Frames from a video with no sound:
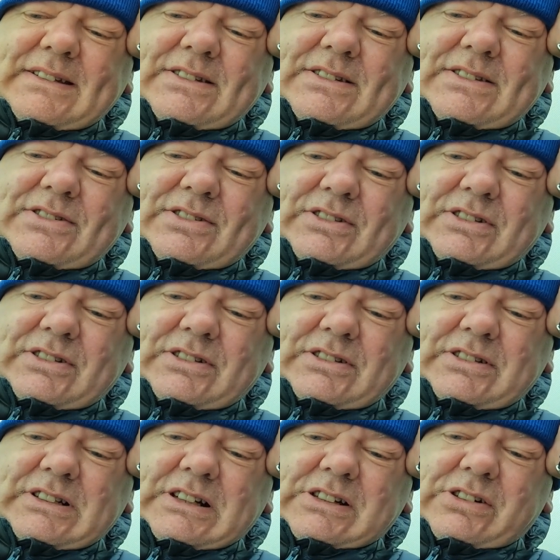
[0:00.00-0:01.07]

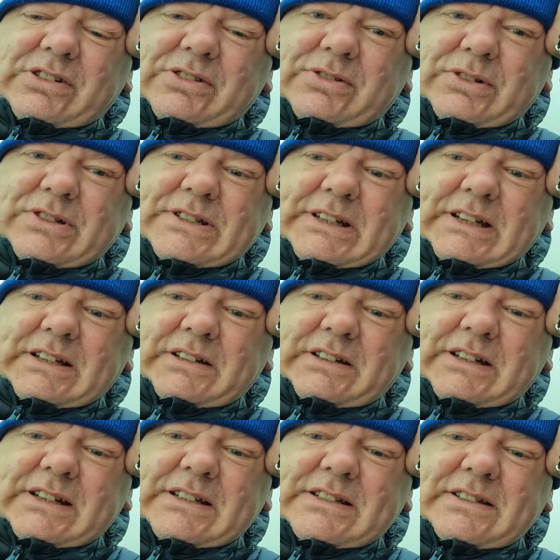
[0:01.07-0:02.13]
So I got a good deal
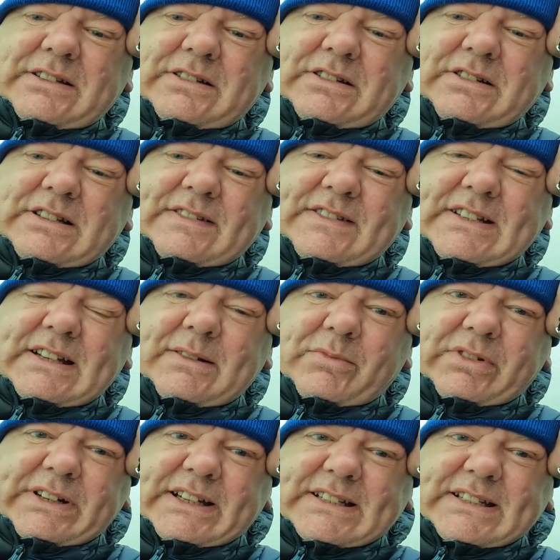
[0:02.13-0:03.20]
on it because I've seen them
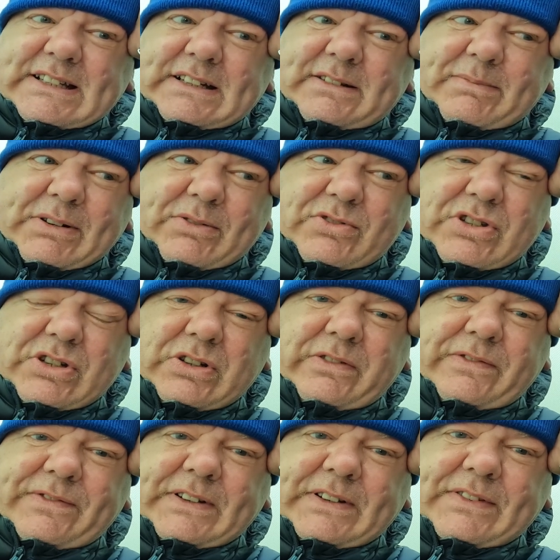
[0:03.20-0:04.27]
retailing about
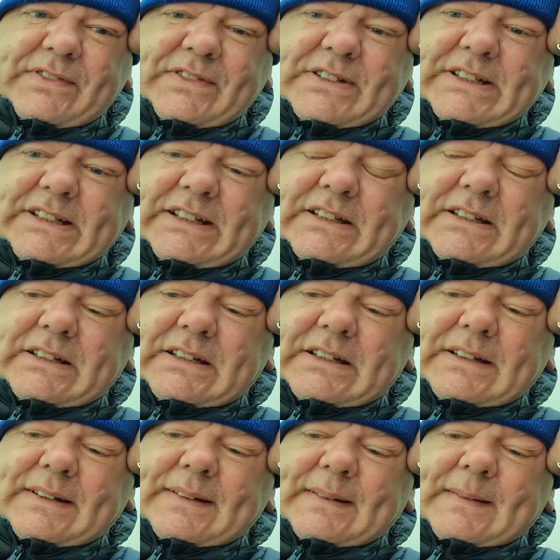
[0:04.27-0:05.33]
$250,
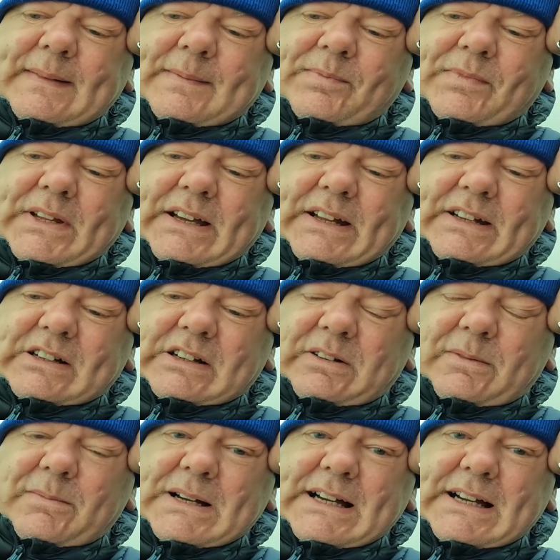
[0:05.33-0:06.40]
and I
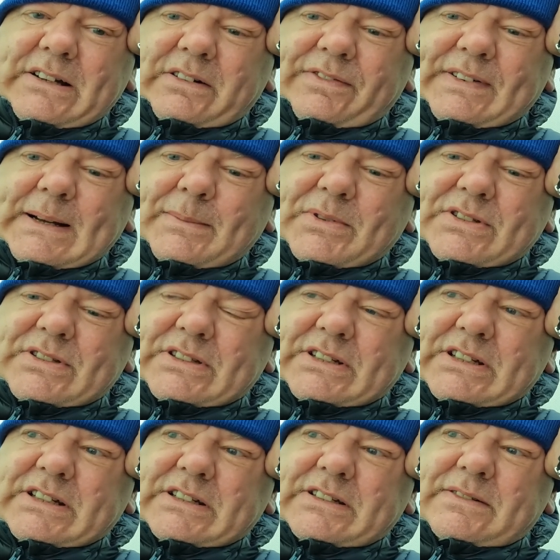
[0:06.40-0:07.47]
got mine off
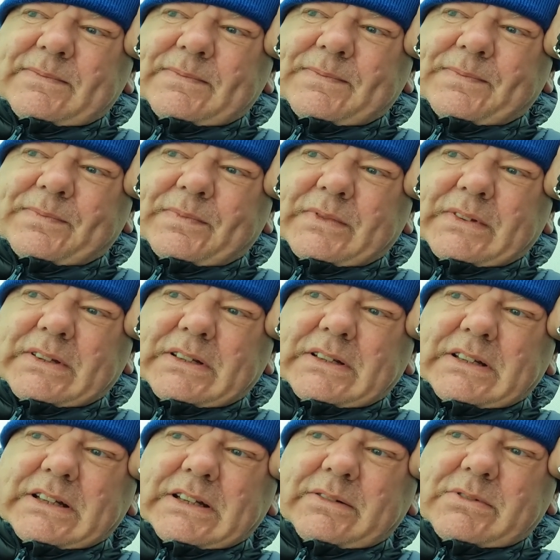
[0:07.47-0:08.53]
Amazon.
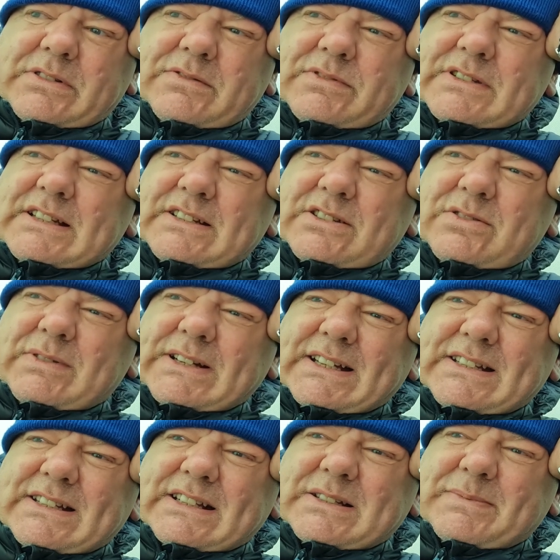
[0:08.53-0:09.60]
It was it
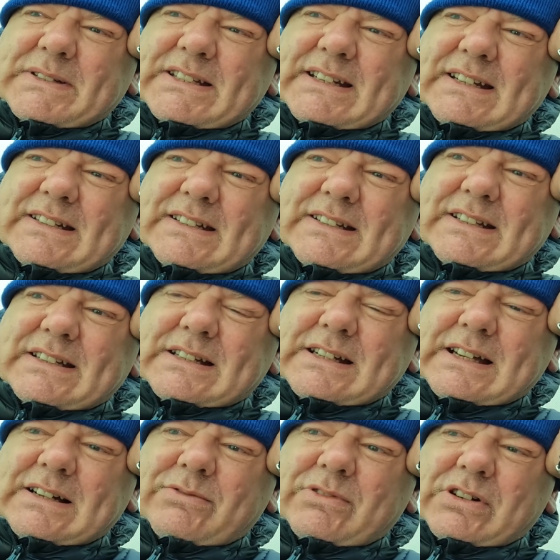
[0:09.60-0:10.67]
26%
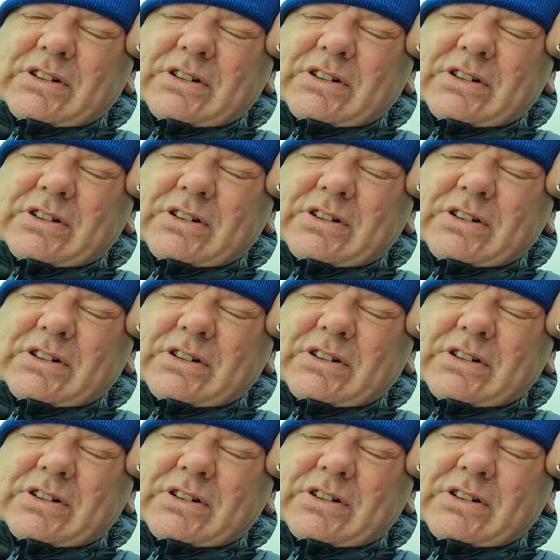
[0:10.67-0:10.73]
discount?